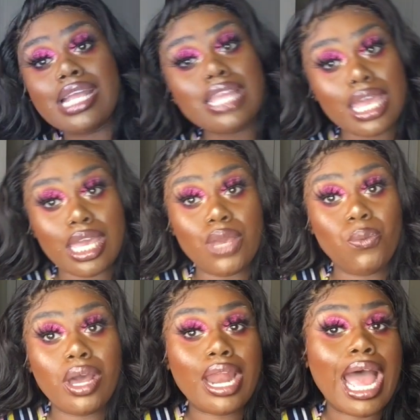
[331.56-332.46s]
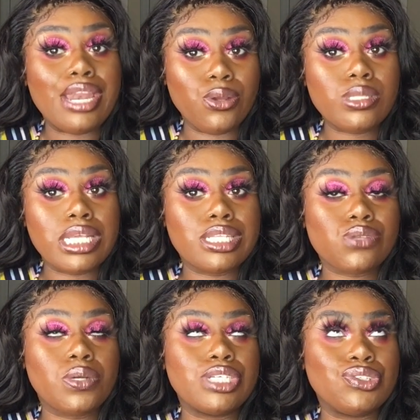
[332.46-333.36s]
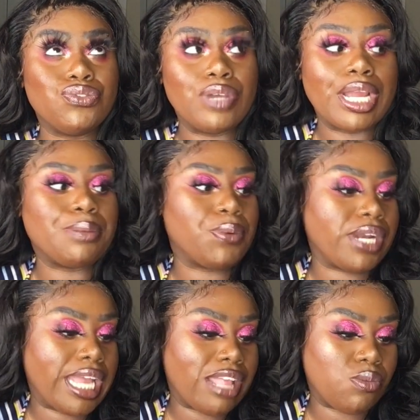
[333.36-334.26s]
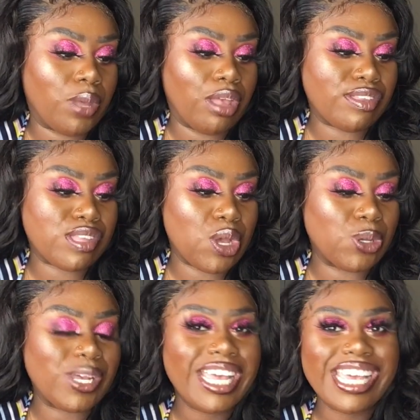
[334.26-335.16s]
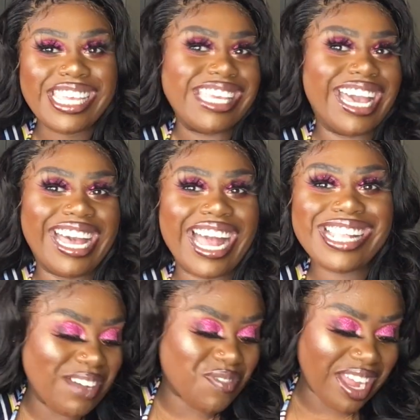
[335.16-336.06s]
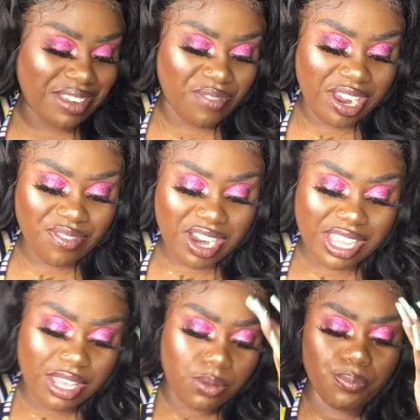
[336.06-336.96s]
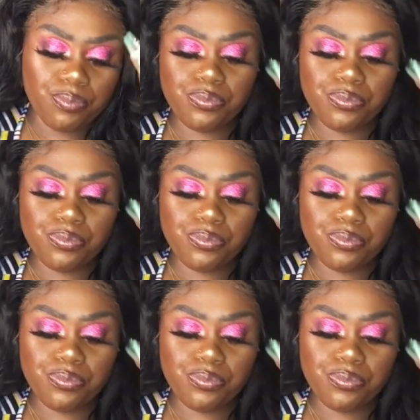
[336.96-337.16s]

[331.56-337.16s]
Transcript: like, the key one. I do think this one is very pretty as well. So yeah, I just find it very, very cute.